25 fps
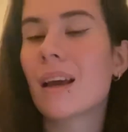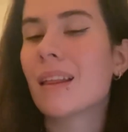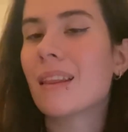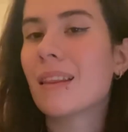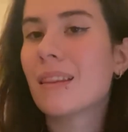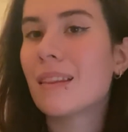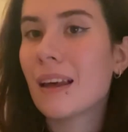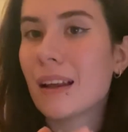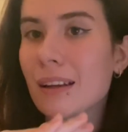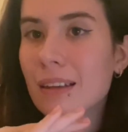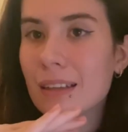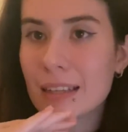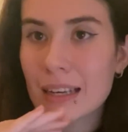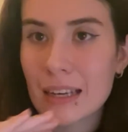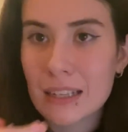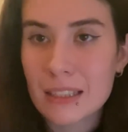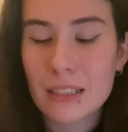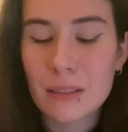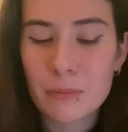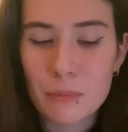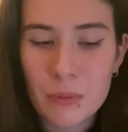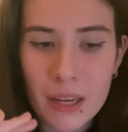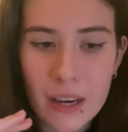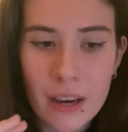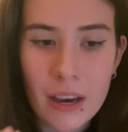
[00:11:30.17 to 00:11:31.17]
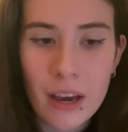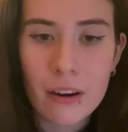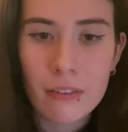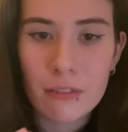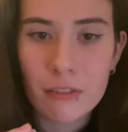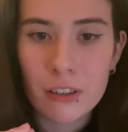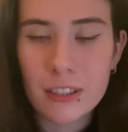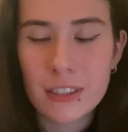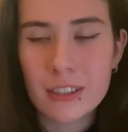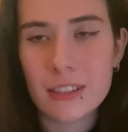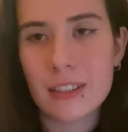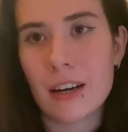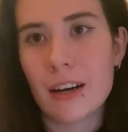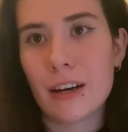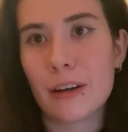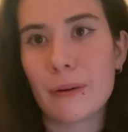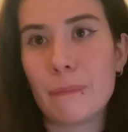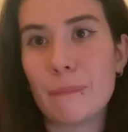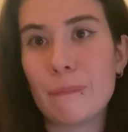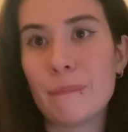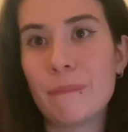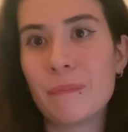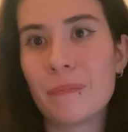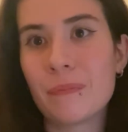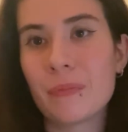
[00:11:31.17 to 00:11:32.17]
That gets me every
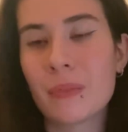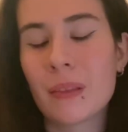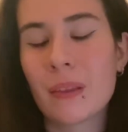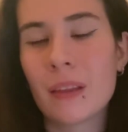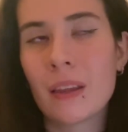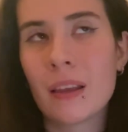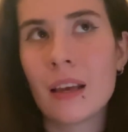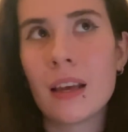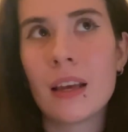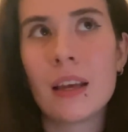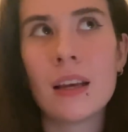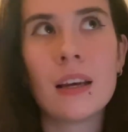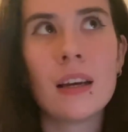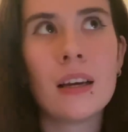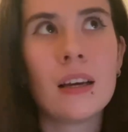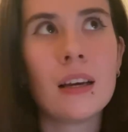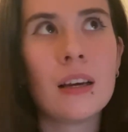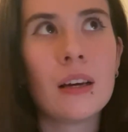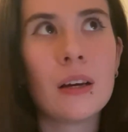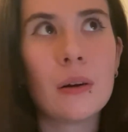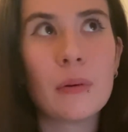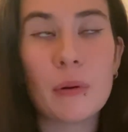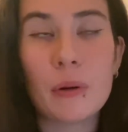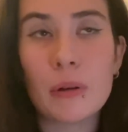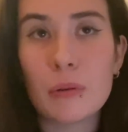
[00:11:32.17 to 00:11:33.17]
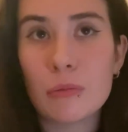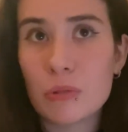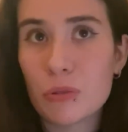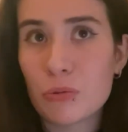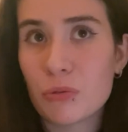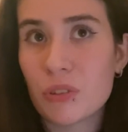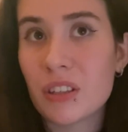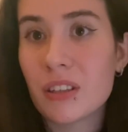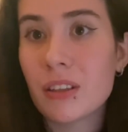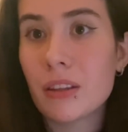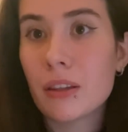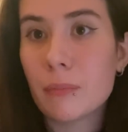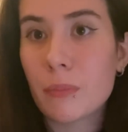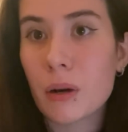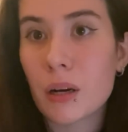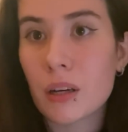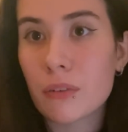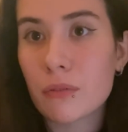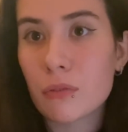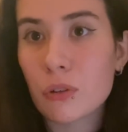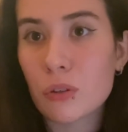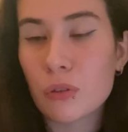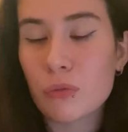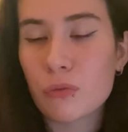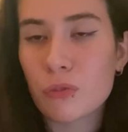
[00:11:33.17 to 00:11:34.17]
time. When I was reading the manga
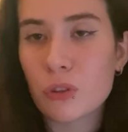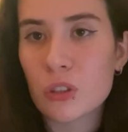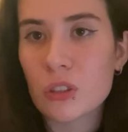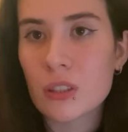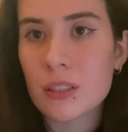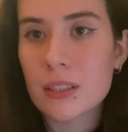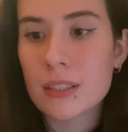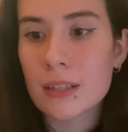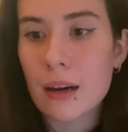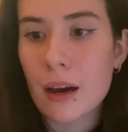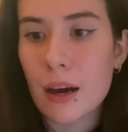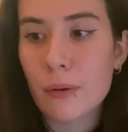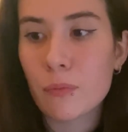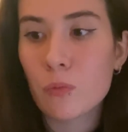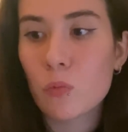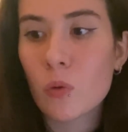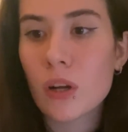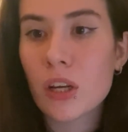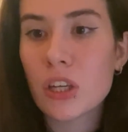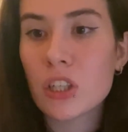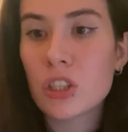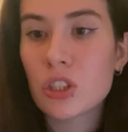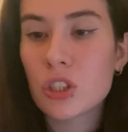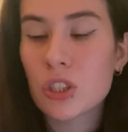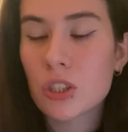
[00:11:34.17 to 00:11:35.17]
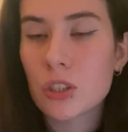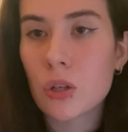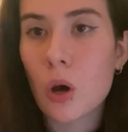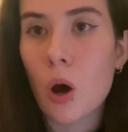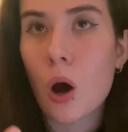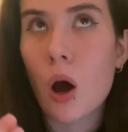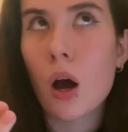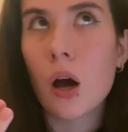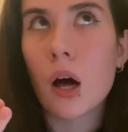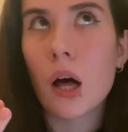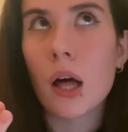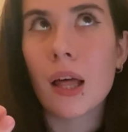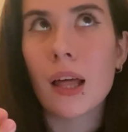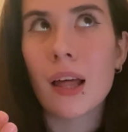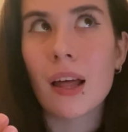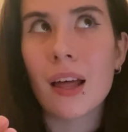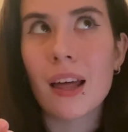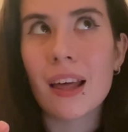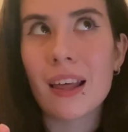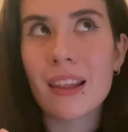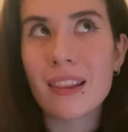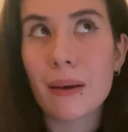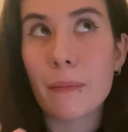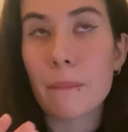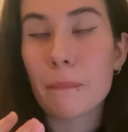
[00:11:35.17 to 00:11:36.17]
for the first time, when I saw
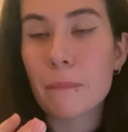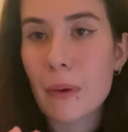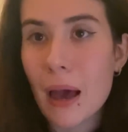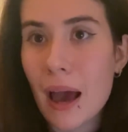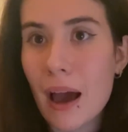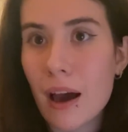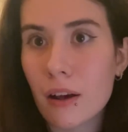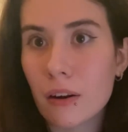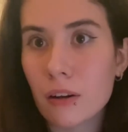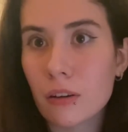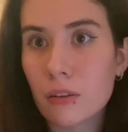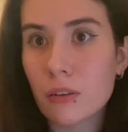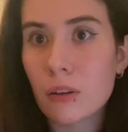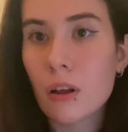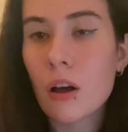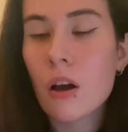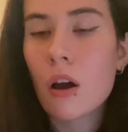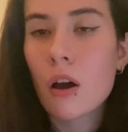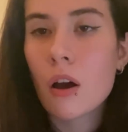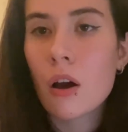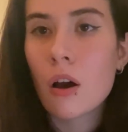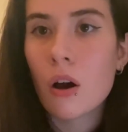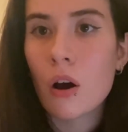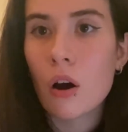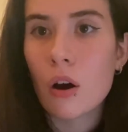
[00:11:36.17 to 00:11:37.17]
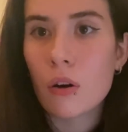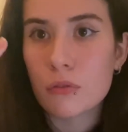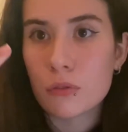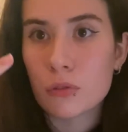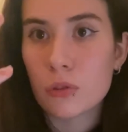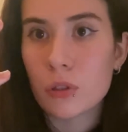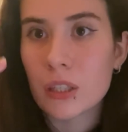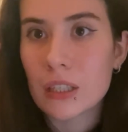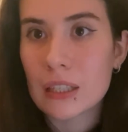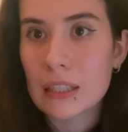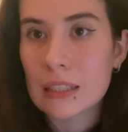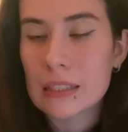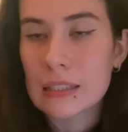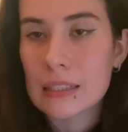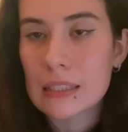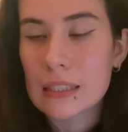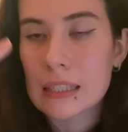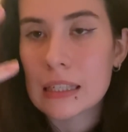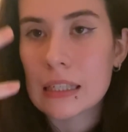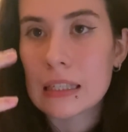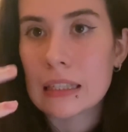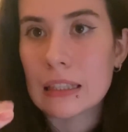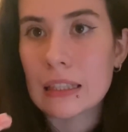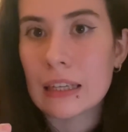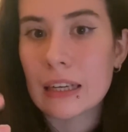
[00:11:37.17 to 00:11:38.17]
that panel of Rukia's
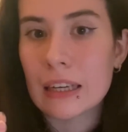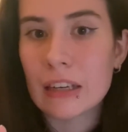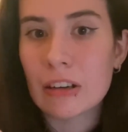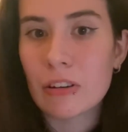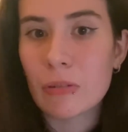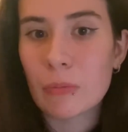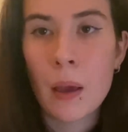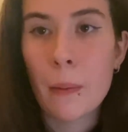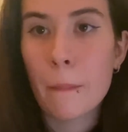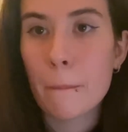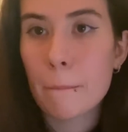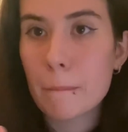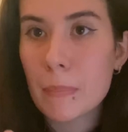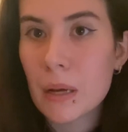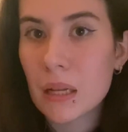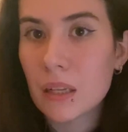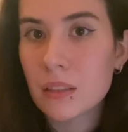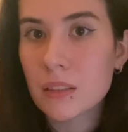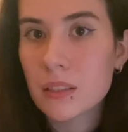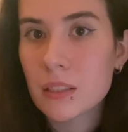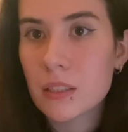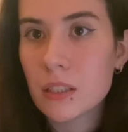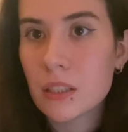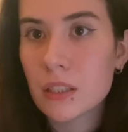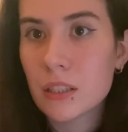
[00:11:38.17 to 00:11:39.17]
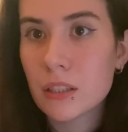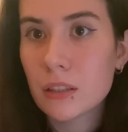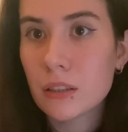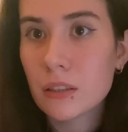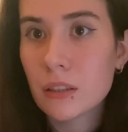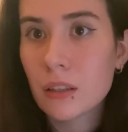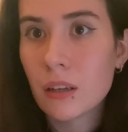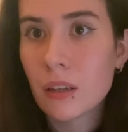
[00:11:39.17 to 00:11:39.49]
skin like melting,